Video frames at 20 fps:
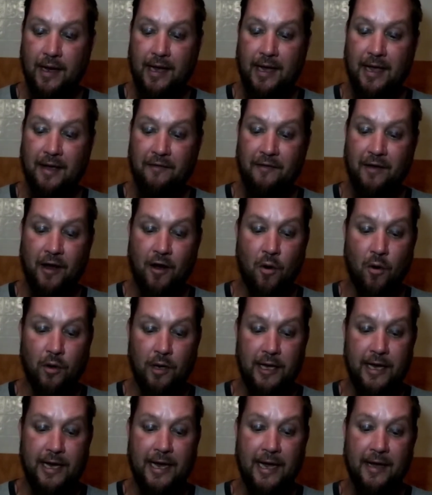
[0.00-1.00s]
giving
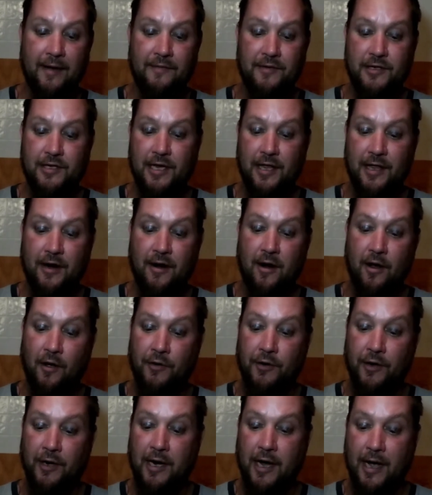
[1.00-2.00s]
holy gifts to their
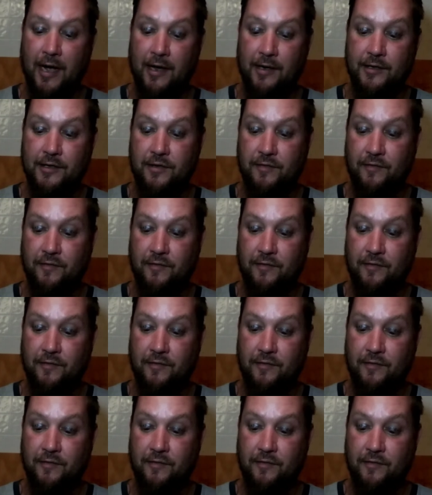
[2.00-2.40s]
elder gods